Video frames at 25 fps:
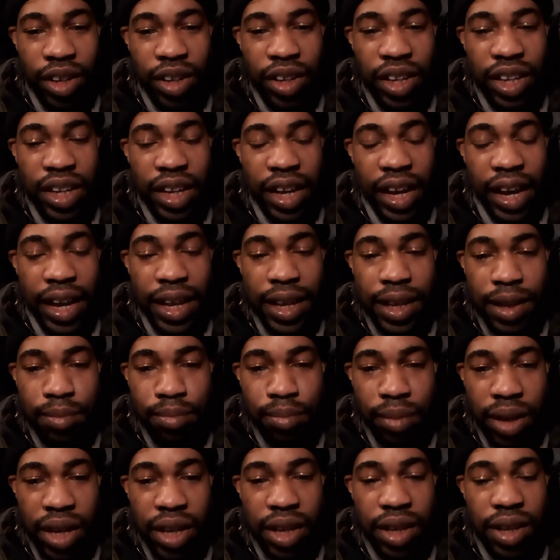In the 88th
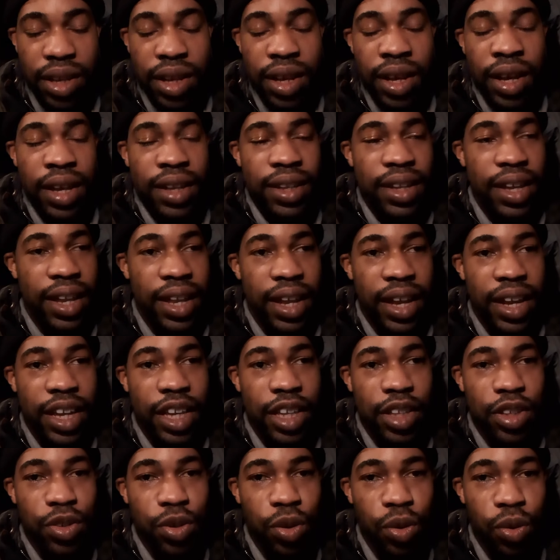minute, they let
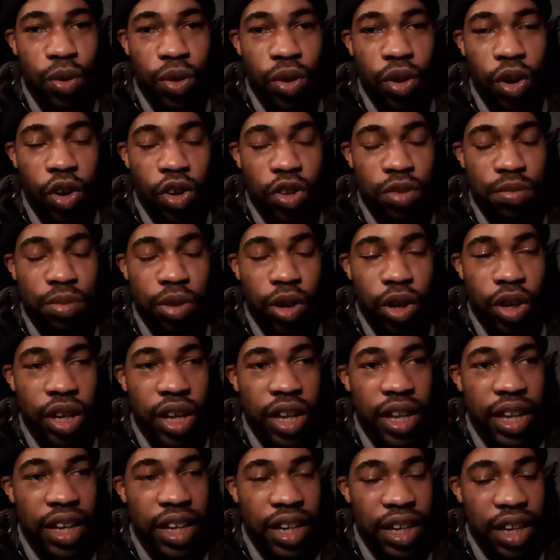in two goals, bro. They
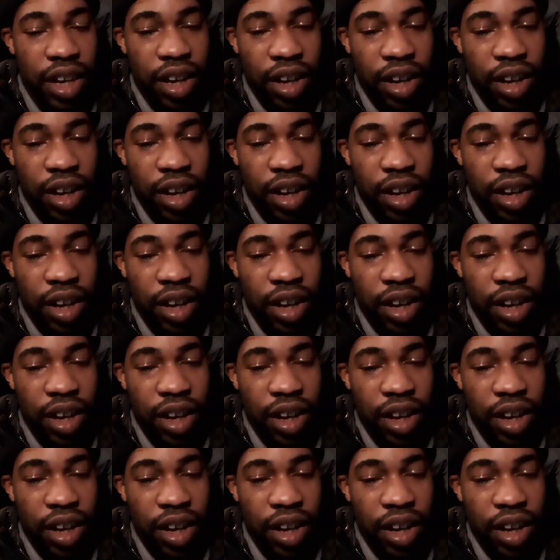let